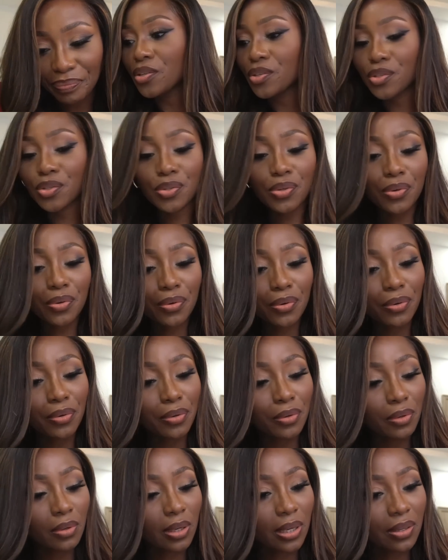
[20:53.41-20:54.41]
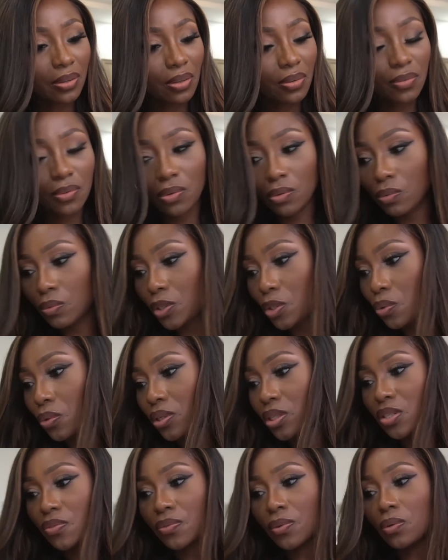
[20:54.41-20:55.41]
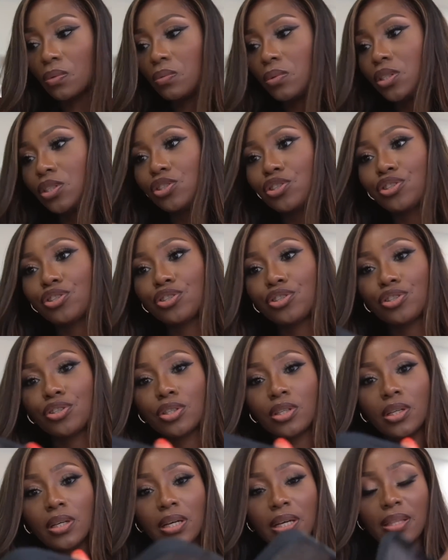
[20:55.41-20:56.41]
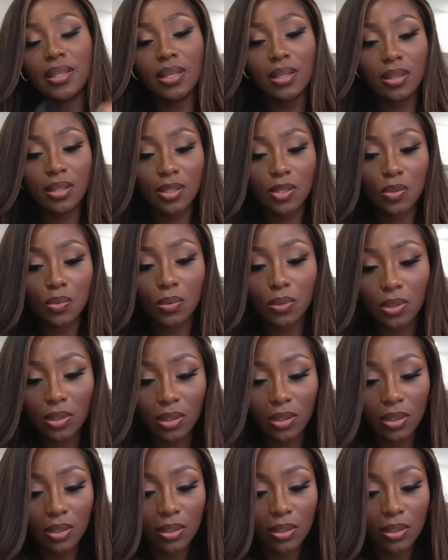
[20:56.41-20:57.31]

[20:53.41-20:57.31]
So I don't even know which one is for which. I think this one.